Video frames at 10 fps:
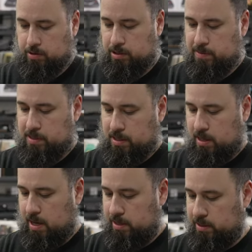Christmas
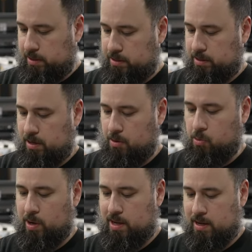classics,
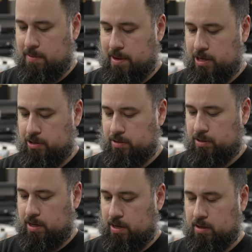Away in a Manger,
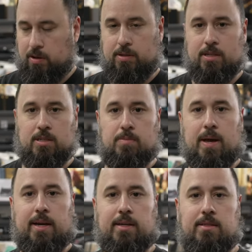Santa Claus is
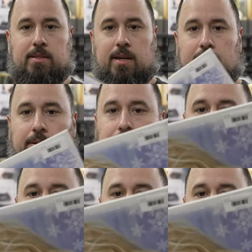Back in Town.